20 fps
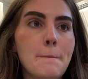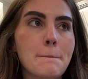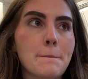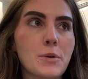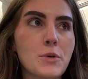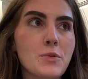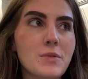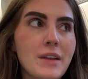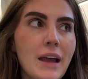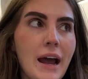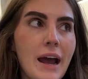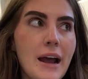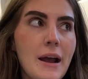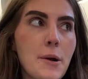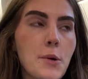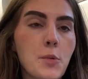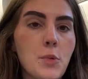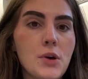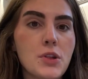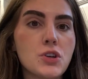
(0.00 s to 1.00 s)

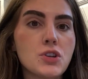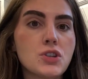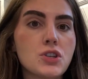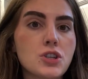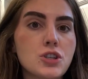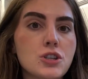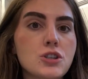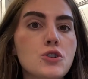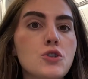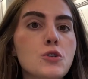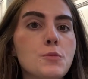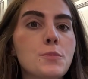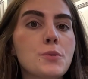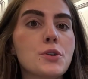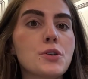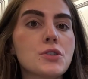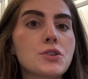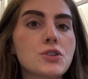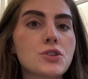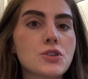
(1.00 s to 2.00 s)
brunette with
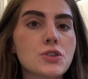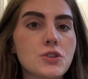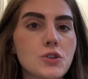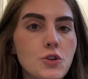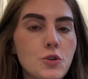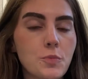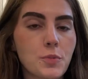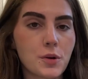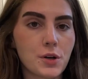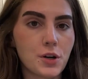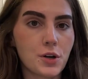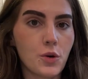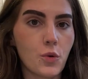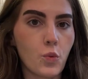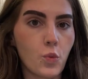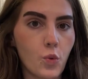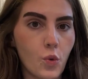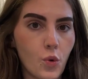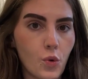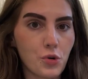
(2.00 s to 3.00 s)
super,
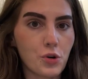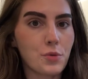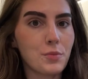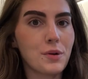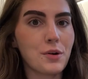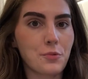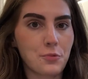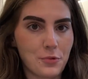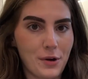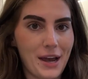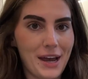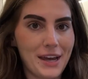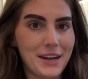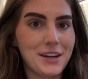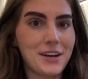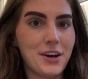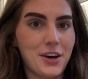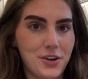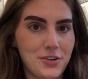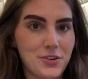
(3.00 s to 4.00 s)
super warm
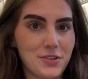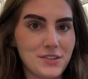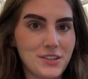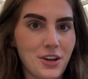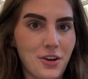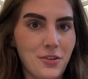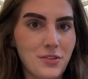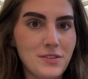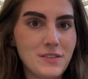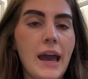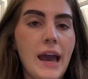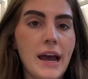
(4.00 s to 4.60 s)
red undertones.